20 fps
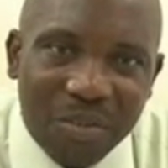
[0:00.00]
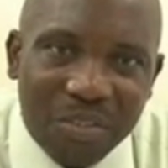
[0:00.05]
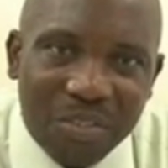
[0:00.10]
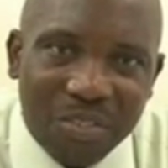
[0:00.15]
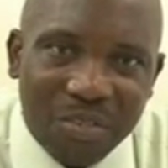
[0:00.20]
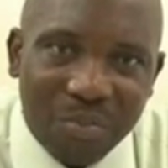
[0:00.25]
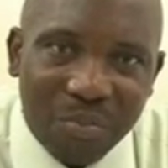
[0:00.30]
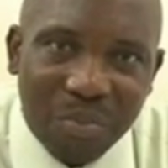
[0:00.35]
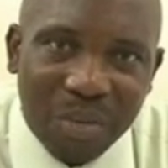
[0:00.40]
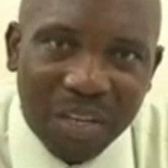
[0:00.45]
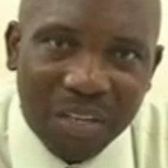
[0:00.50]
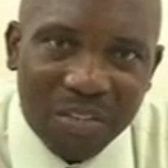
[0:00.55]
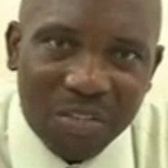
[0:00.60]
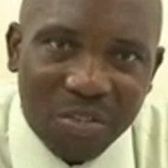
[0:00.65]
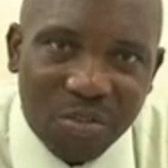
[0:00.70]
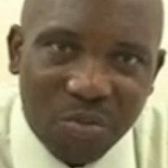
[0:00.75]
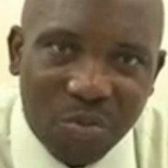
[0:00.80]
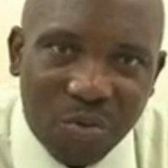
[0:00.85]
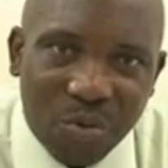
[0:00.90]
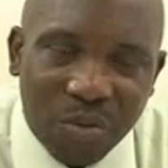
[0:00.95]
all we can
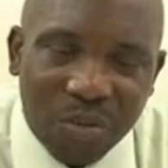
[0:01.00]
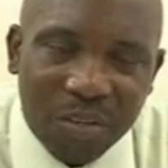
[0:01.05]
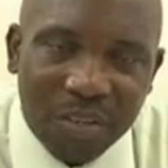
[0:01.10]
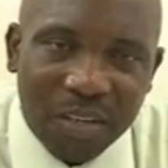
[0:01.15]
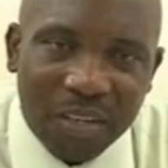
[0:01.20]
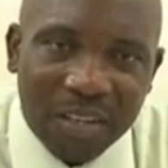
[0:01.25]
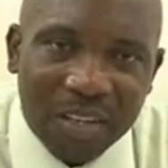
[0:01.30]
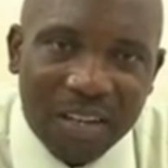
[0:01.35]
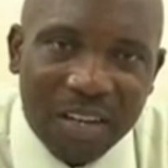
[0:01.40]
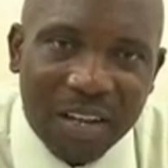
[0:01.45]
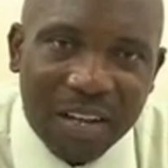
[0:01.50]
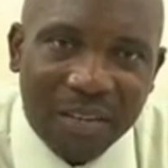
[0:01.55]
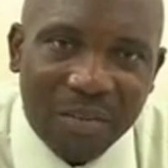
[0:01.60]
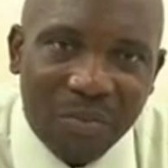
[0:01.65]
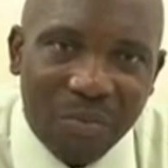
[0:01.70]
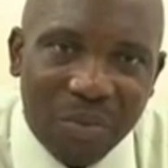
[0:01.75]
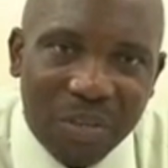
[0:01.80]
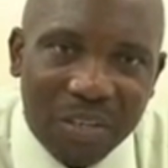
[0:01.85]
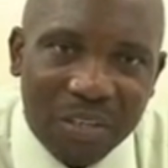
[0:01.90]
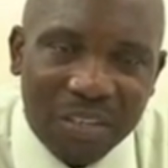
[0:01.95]
do is to make
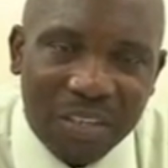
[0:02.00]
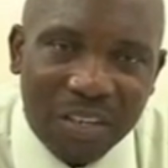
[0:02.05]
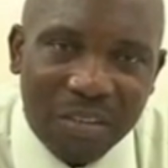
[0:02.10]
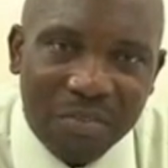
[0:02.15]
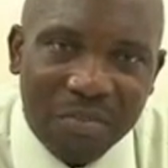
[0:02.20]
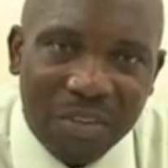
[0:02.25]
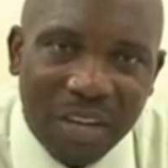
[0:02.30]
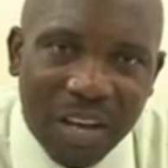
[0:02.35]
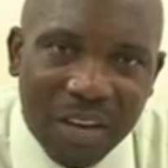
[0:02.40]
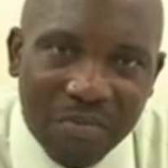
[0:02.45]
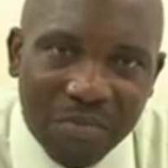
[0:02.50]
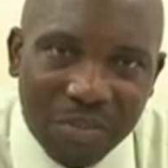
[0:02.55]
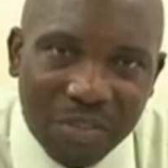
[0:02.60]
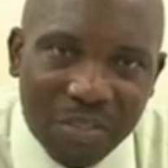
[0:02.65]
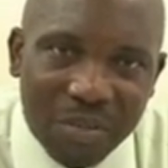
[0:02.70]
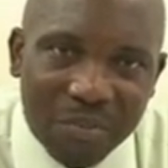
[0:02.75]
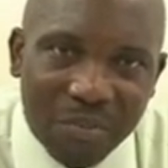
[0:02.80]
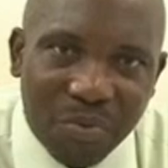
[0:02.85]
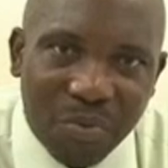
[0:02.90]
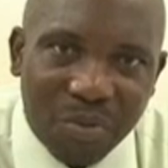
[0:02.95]
sure that we
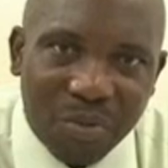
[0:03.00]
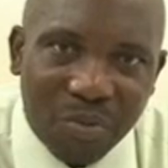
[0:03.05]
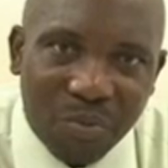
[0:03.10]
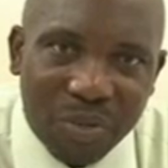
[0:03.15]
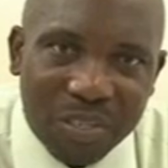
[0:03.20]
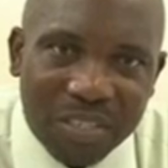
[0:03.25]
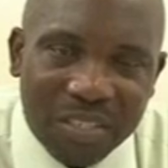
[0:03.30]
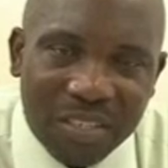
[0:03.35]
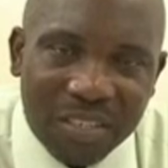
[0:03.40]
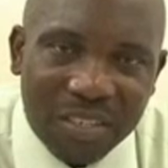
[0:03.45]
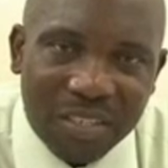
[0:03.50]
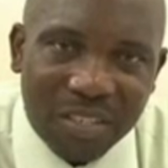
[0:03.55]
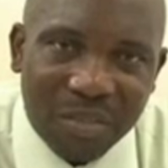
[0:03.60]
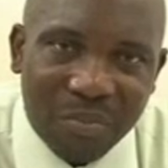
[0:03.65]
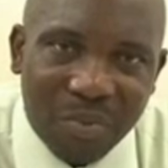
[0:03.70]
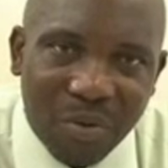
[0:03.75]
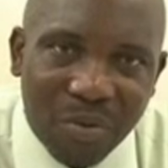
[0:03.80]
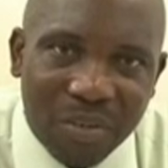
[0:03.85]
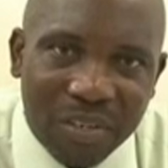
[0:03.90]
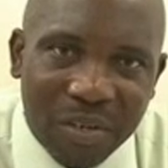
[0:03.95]
give every
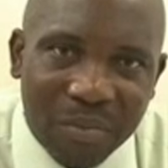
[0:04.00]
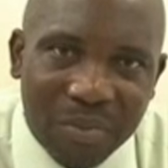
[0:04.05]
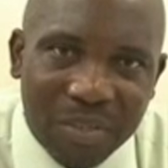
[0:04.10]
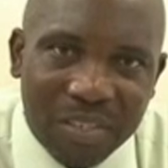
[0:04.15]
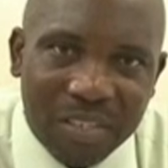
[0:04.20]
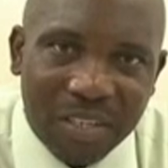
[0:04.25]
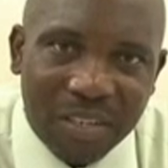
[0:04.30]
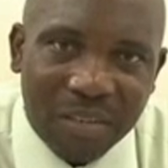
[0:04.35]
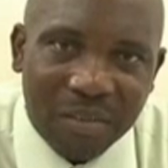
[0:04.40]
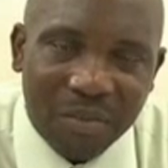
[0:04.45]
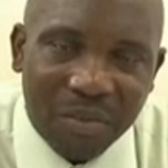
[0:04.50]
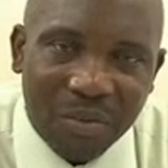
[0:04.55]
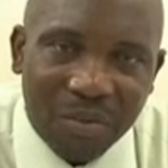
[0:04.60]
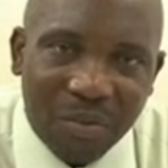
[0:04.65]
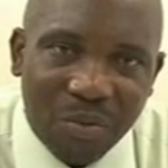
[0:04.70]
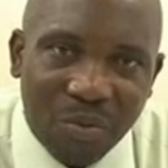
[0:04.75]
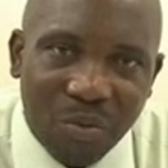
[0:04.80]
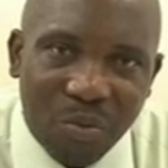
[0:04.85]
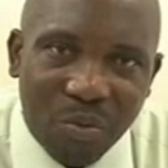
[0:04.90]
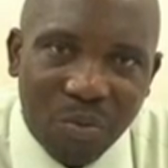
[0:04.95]
support to West Indies Power
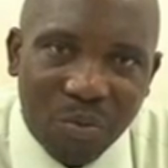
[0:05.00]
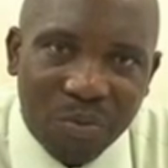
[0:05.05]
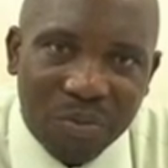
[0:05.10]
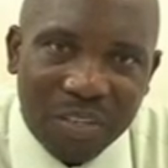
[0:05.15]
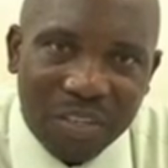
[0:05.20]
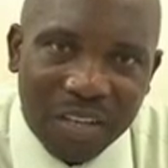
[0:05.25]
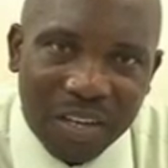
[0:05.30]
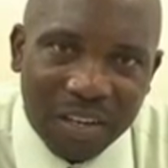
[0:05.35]
Limited,